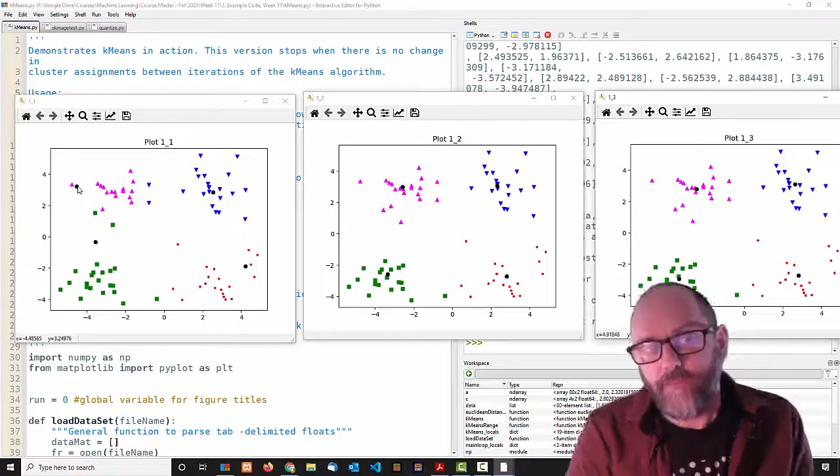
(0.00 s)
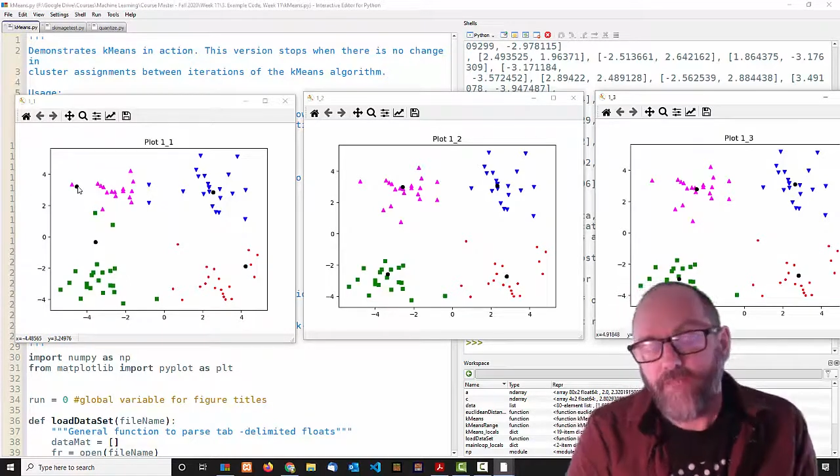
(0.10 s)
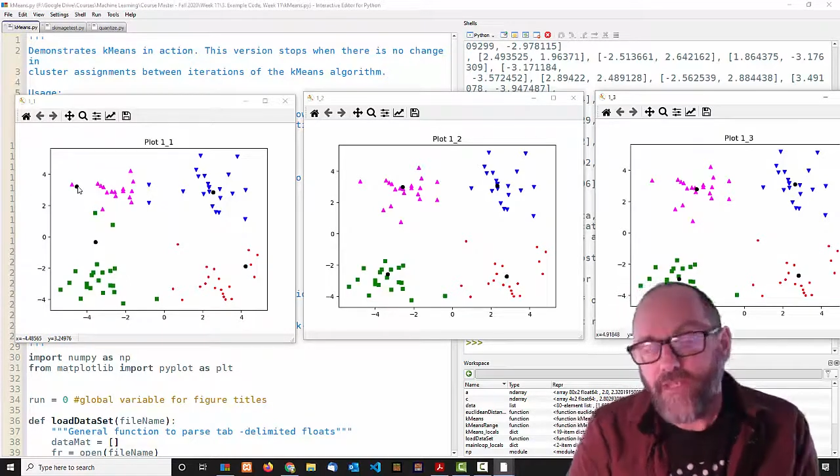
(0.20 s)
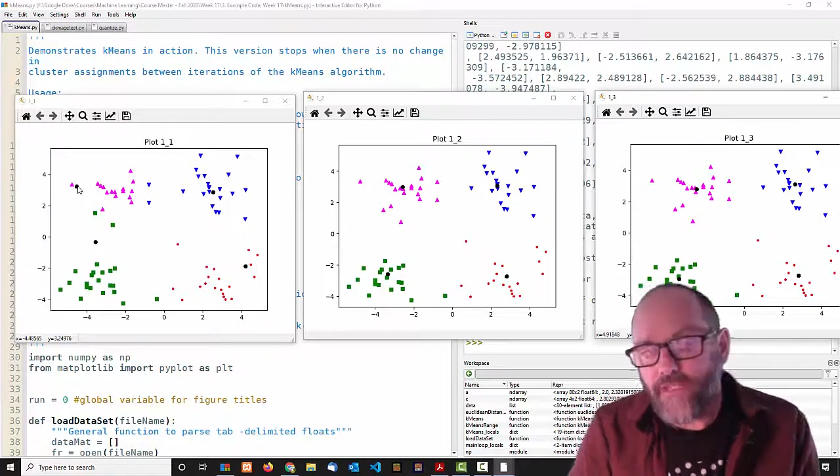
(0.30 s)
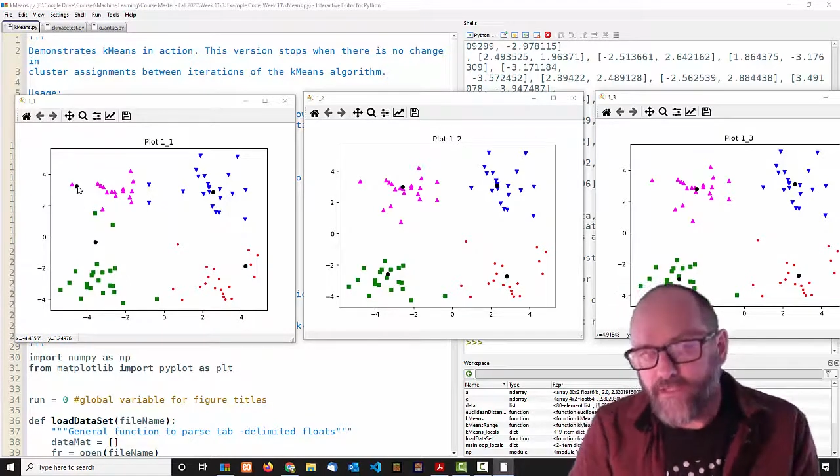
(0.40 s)

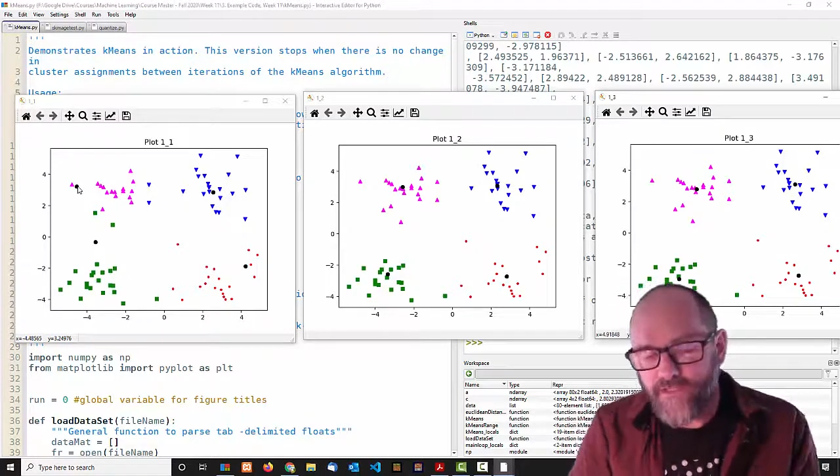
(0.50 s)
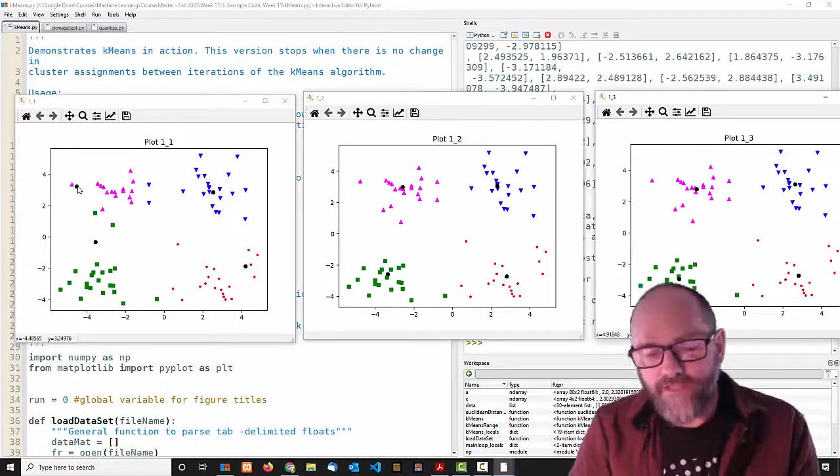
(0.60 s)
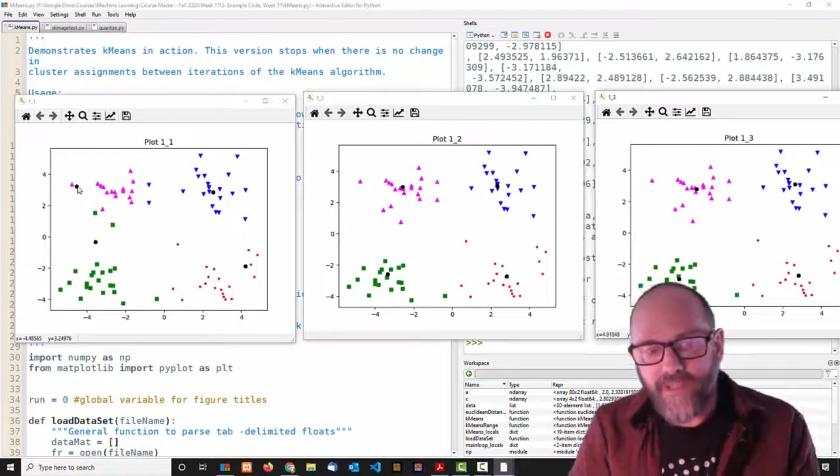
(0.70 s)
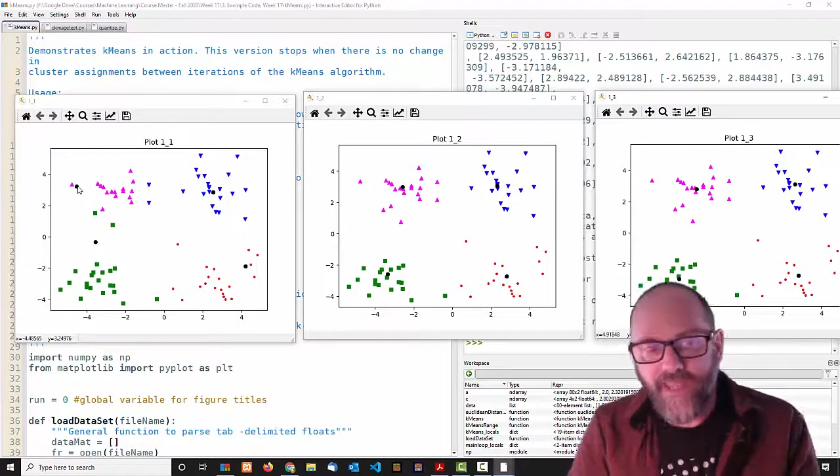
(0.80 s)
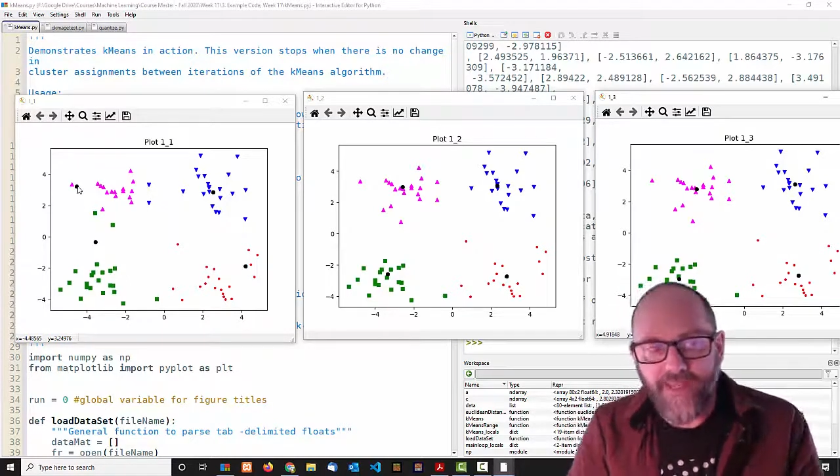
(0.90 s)

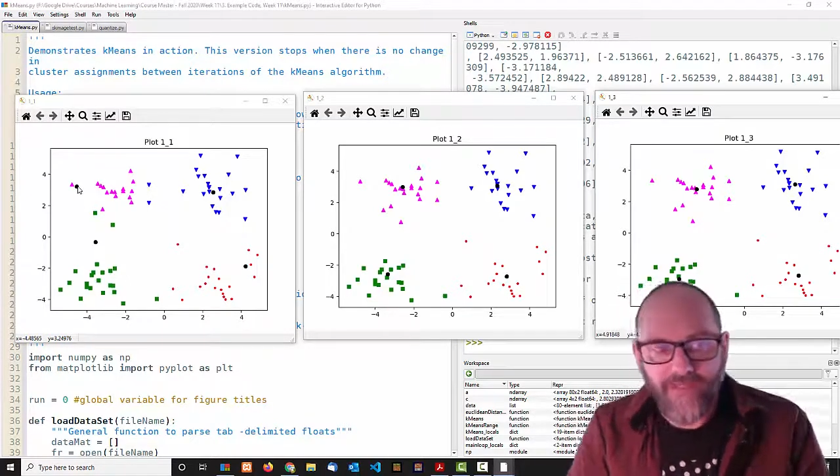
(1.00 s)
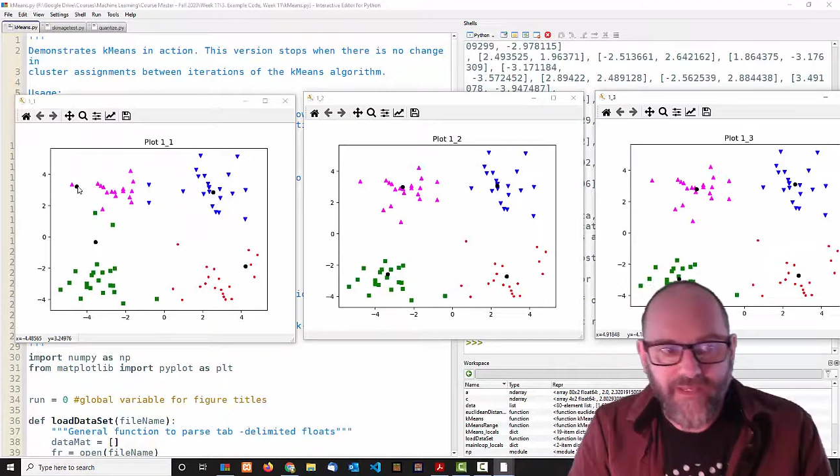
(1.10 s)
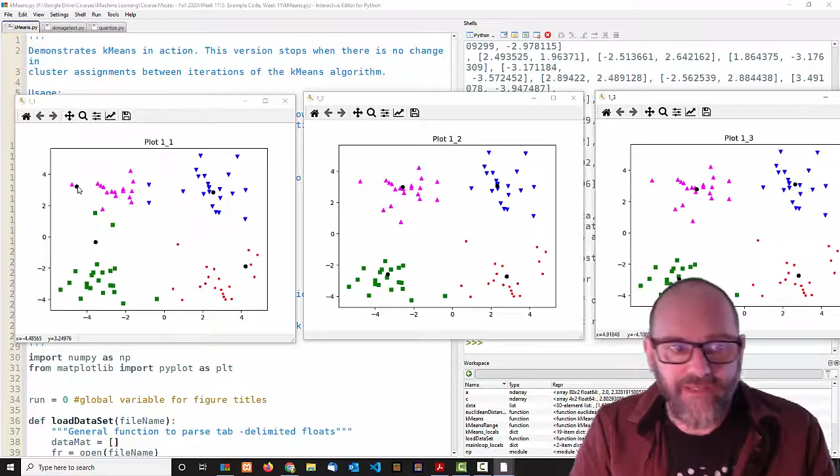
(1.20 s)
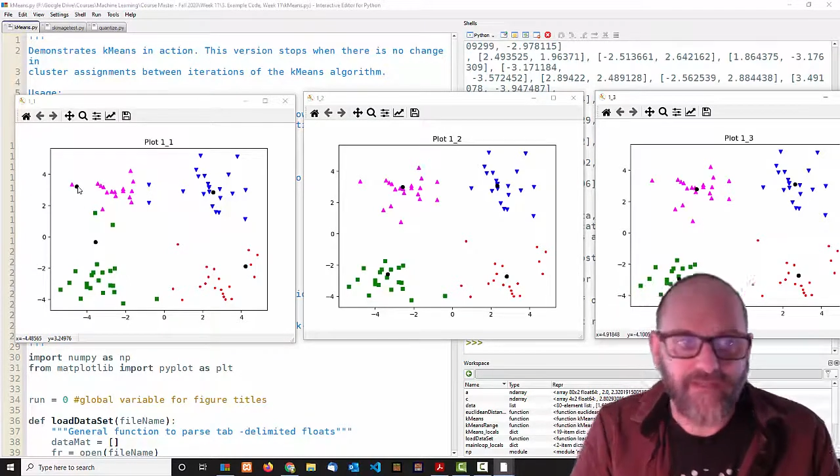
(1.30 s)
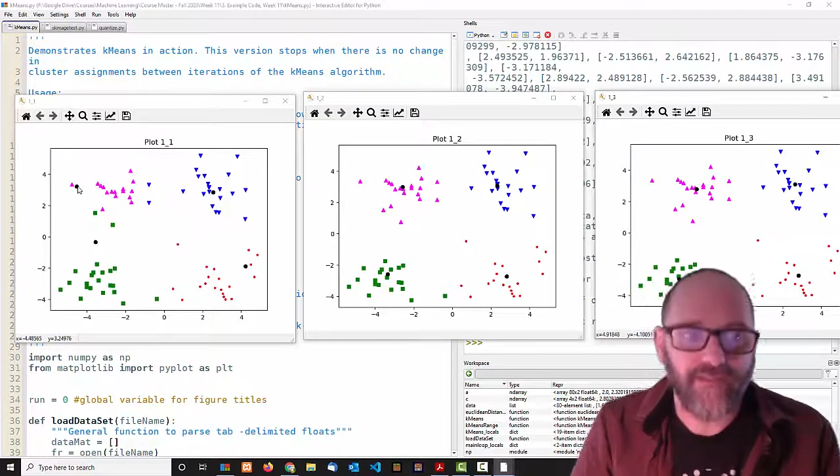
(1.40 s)
means, the k
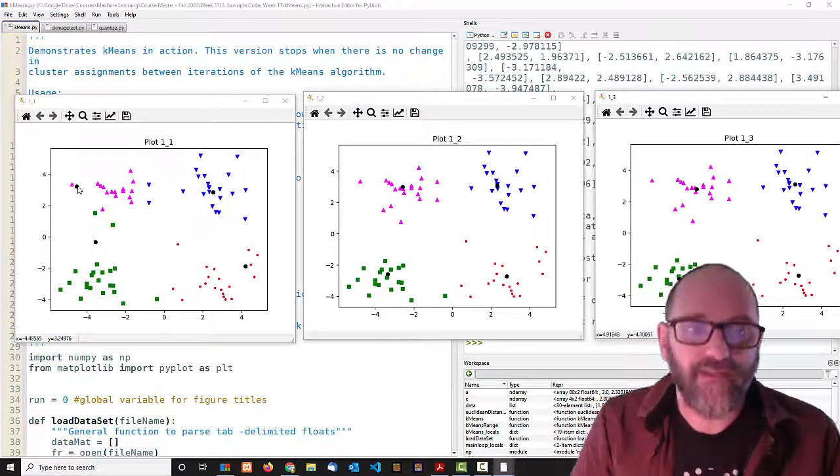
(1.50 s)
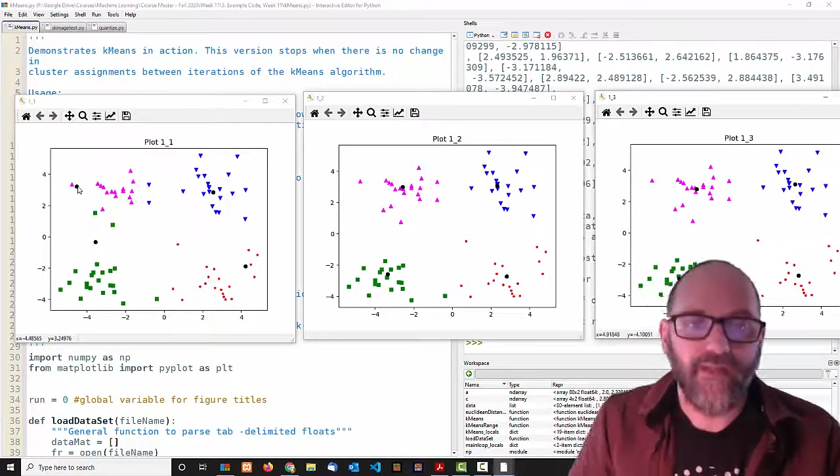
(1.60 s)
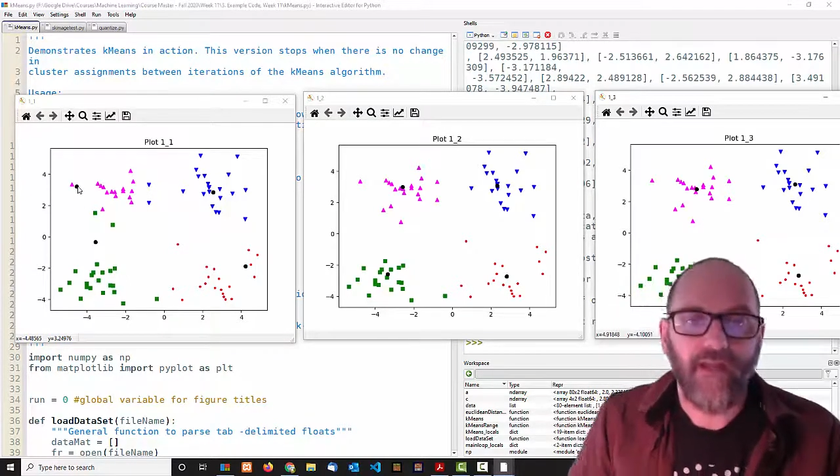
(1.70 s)
means,